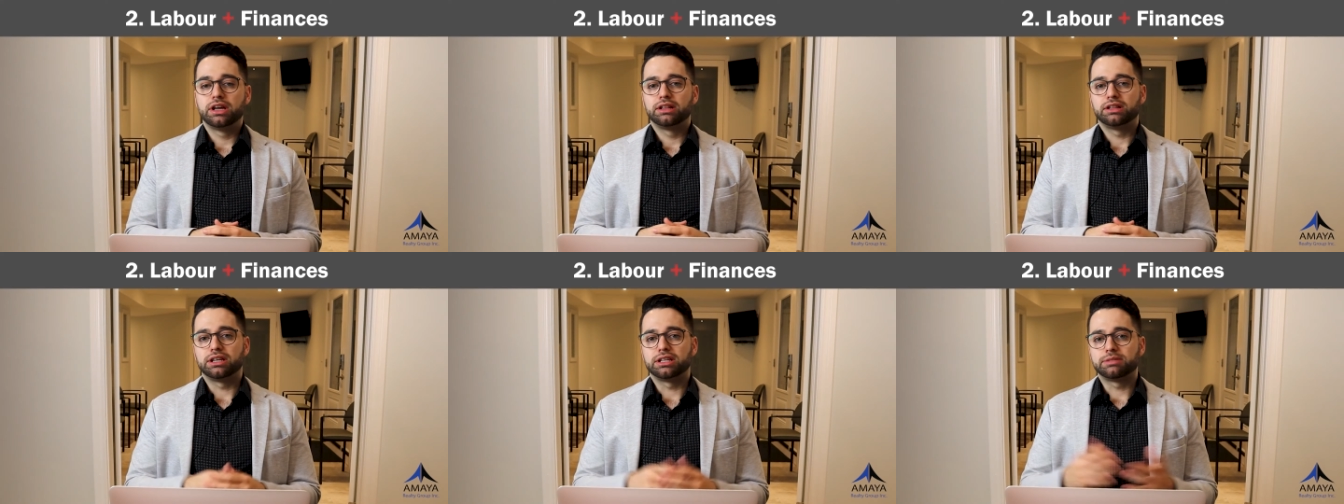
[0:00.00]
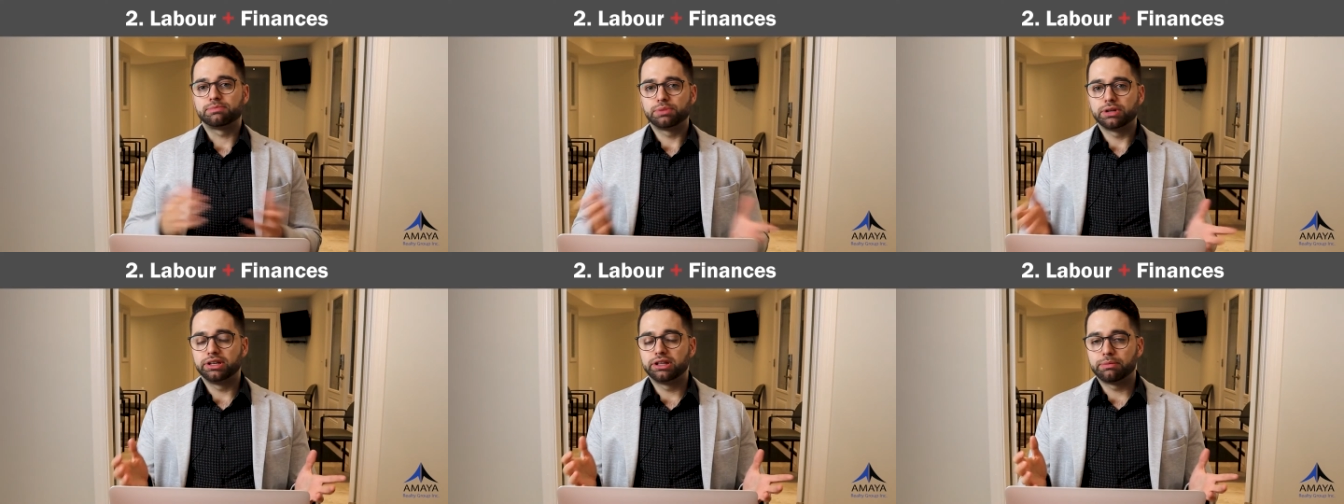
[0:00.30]
they
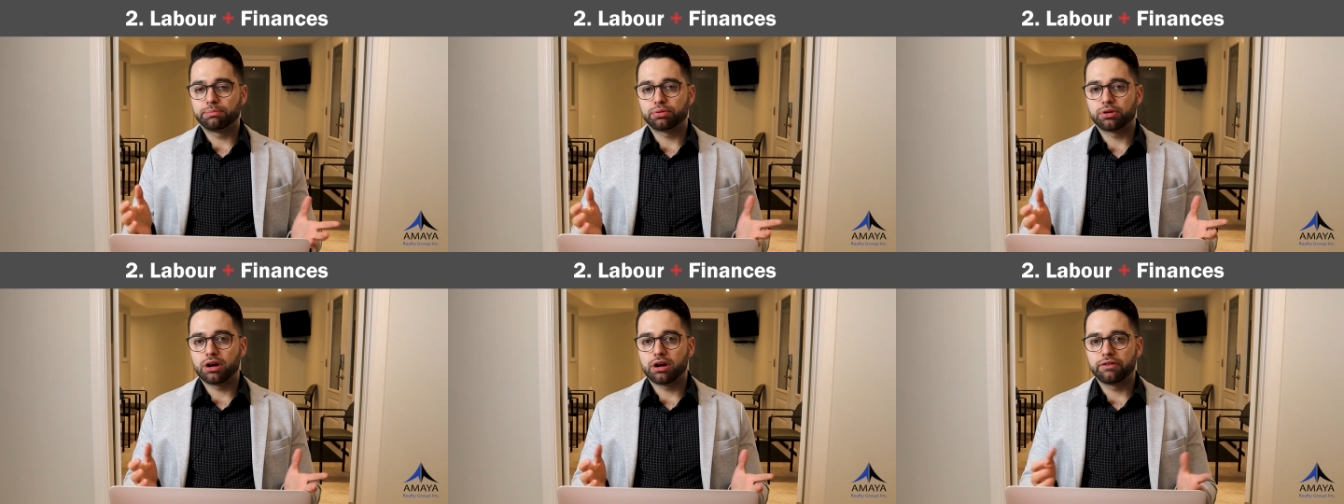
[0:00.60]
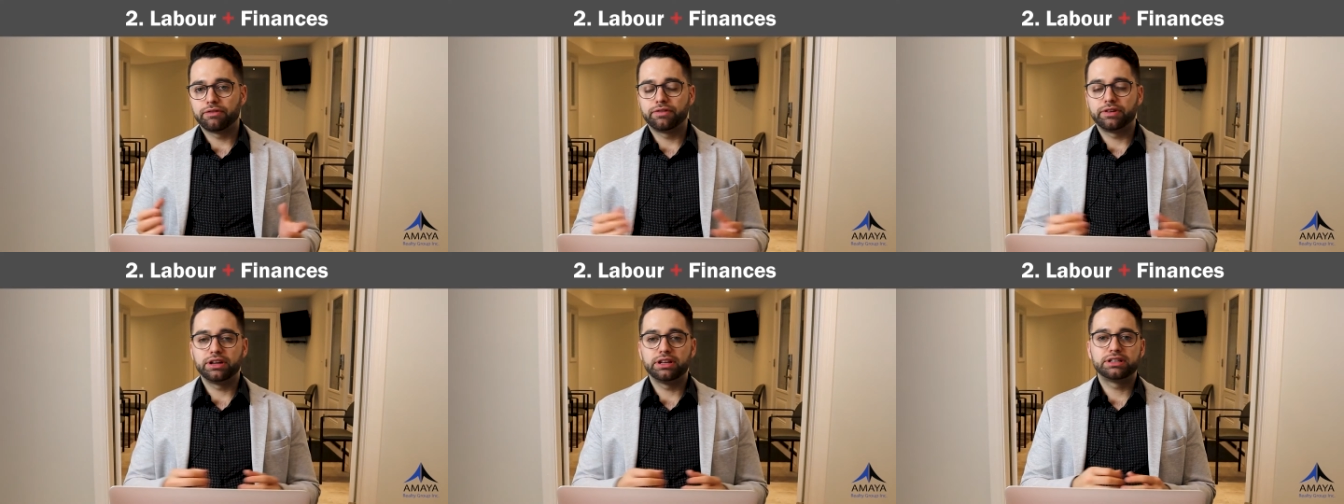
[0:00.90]
split the
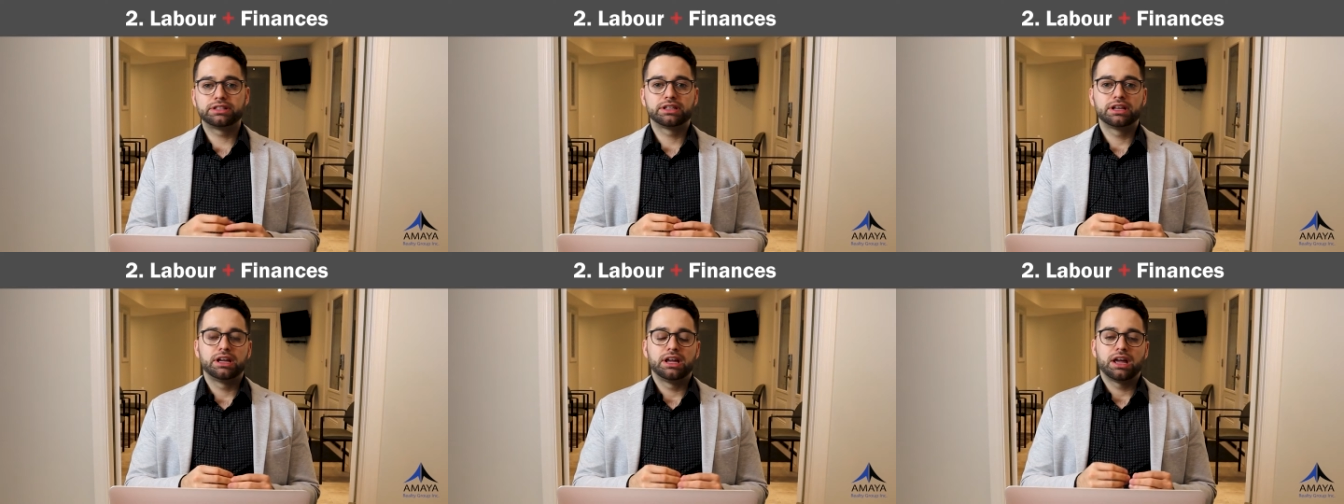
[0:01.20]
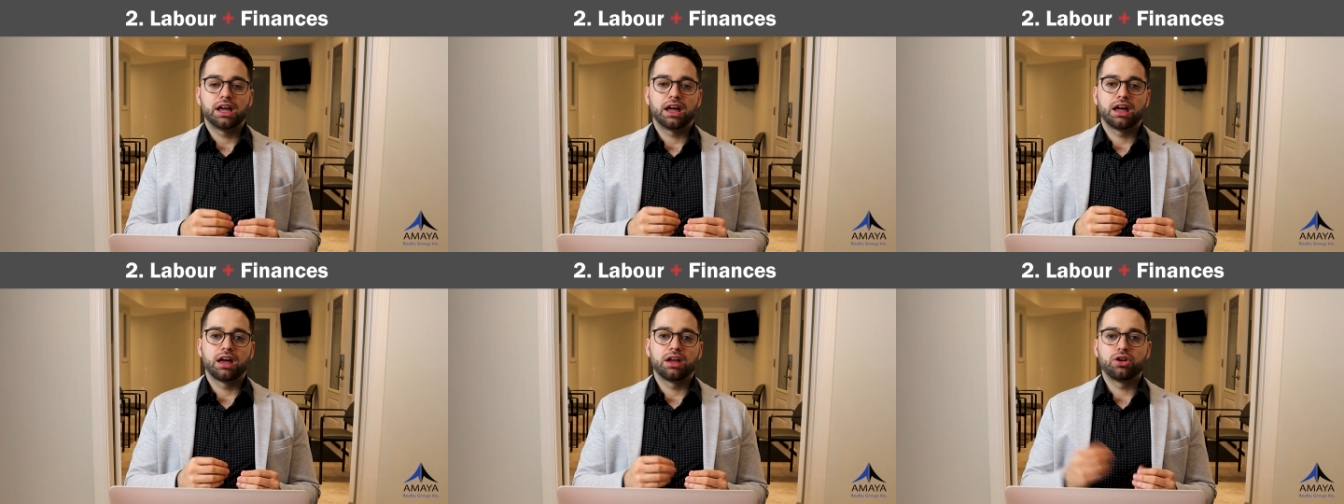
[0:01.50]
profits,
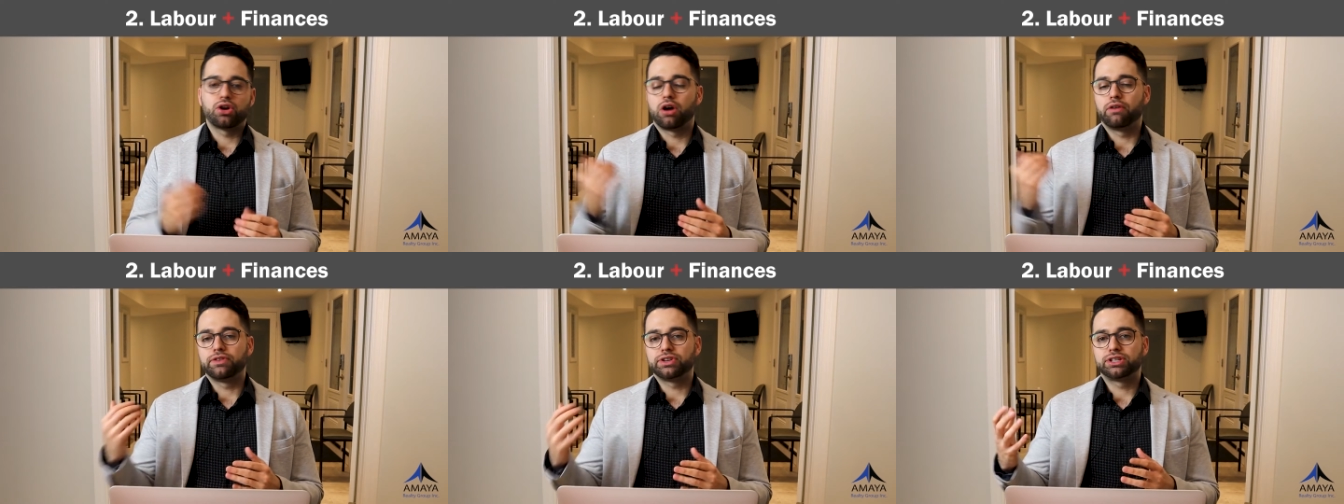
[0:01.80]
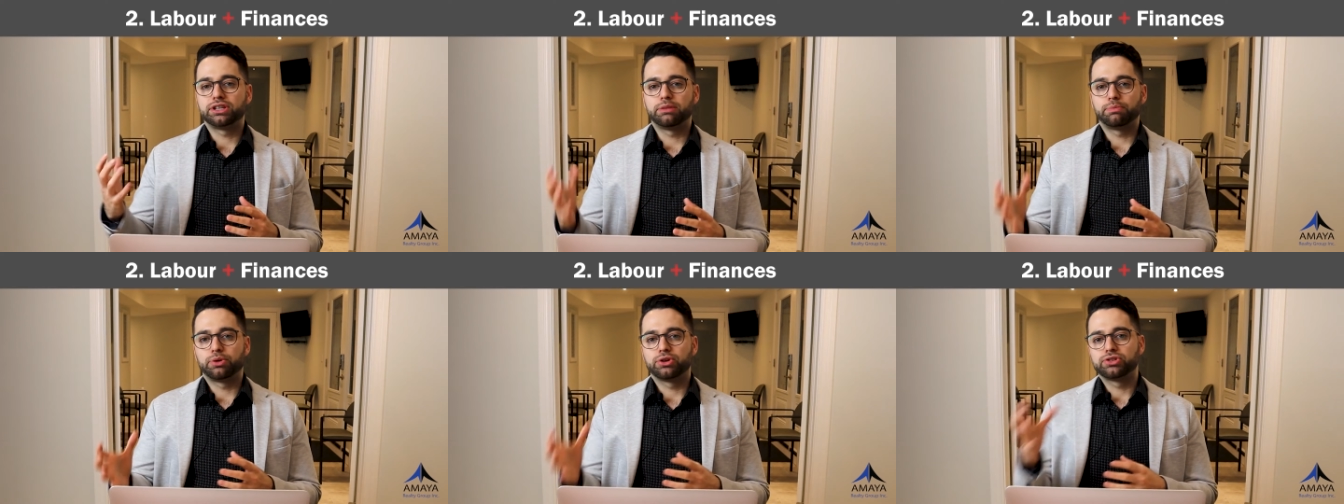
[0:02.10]
and
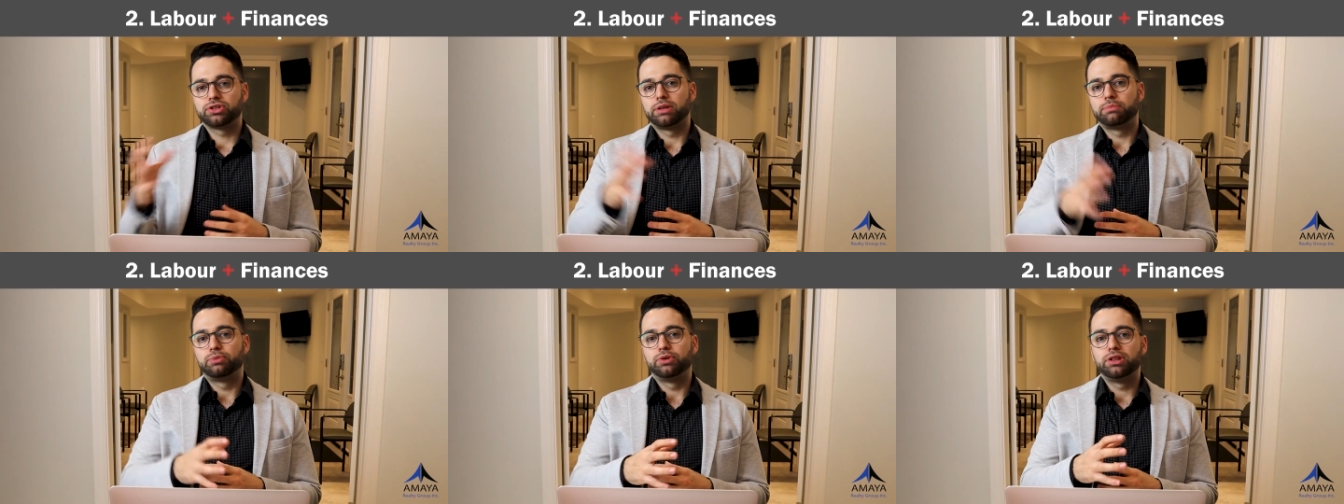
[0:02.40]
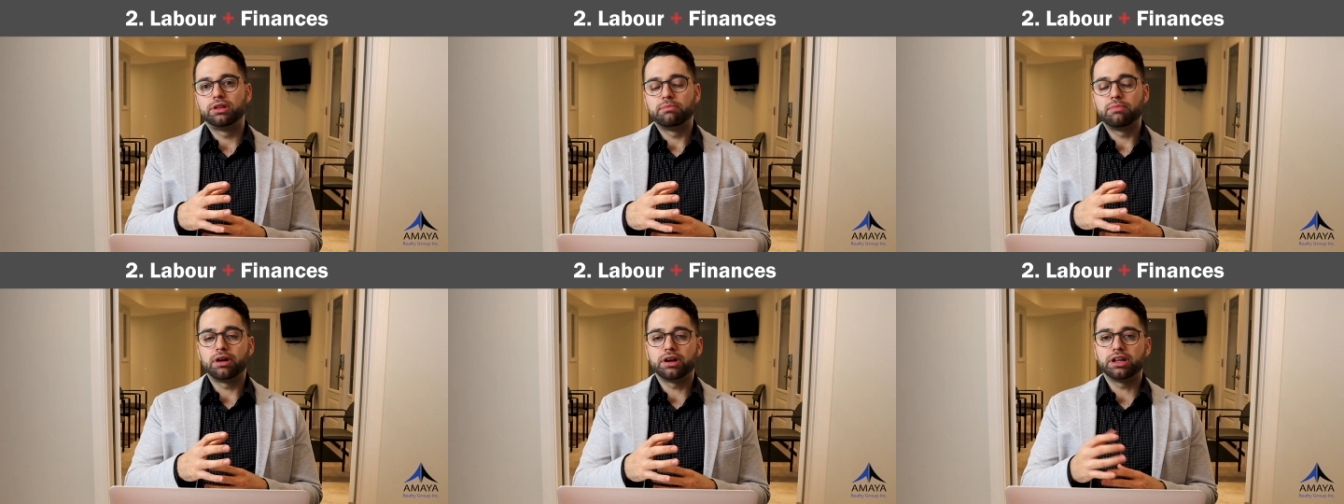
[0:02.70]
obviously the person that
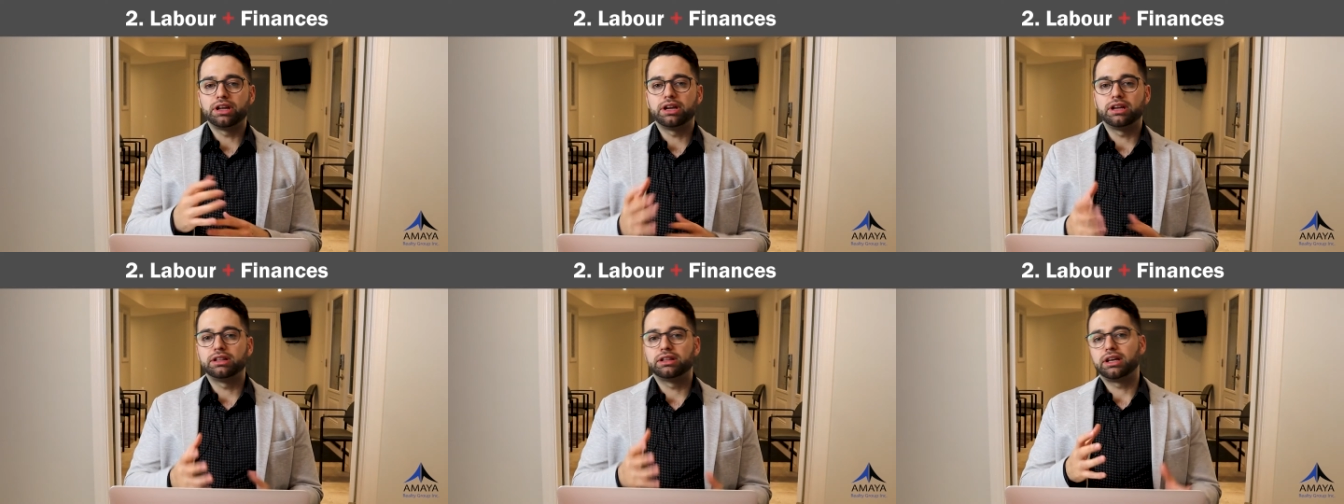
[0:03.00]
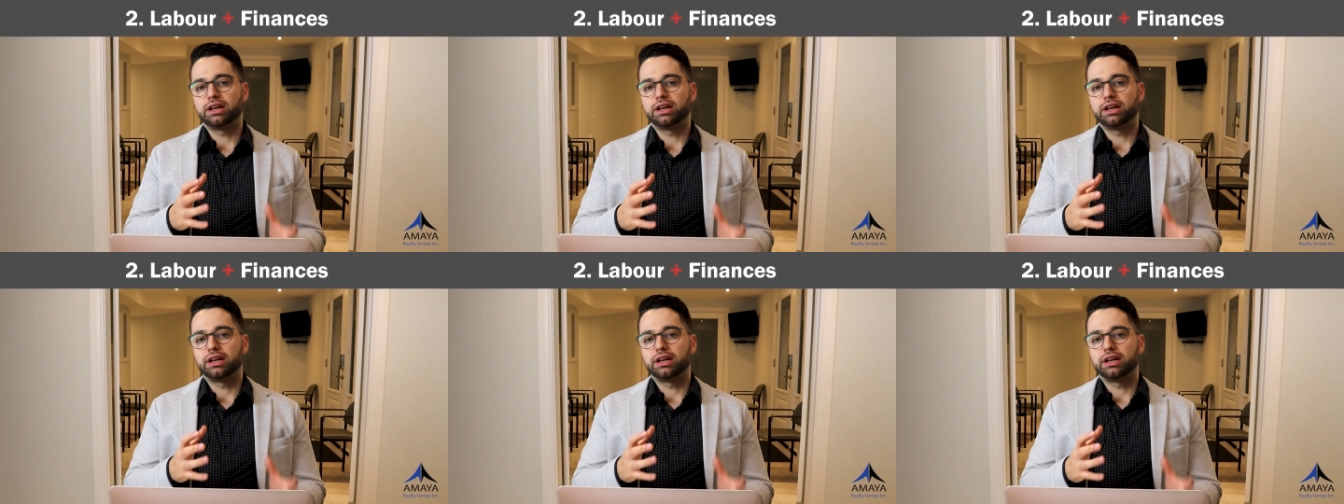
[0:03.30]
put the money in,